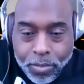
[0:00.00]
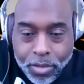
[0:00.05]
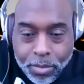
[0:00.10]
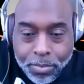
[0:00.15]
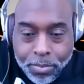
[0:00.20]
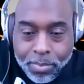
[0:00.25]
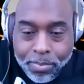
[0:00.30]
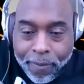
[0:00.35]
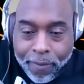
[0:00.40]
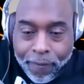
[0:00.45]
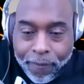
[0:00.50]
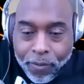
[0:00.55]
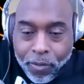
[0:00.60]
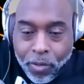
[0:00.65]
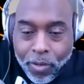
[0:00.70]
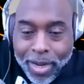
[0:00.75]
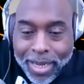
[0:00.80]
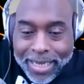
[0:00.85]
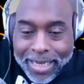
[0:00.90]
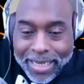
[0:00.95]
But
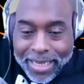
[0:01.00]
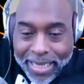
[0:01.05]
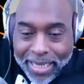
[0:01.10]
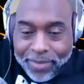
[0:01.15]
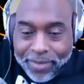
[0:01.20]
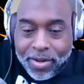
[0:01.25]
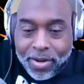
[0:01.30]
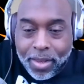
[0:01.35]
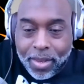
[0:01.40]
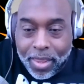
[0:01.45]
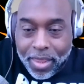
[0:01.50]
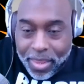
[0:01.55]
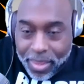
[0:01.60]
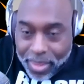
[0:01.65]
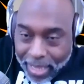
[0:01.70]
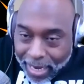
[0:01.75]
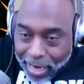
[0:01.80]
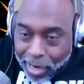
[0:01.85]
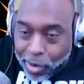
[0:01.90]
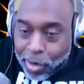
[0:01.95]
before I leave it
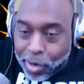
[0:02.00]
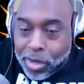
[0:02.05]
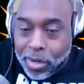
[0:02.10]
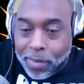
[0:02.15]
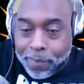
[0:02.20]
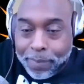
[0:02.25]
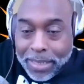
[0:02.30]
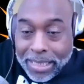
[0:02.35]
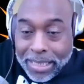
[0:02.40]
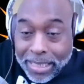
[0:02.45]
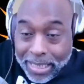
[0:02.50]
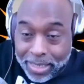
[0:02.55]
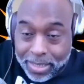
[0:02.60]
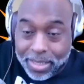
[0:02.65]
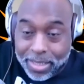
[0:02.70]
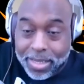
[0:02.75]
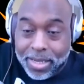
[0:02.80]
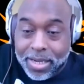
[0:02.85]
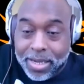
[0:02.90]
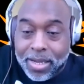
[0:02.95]
there completely,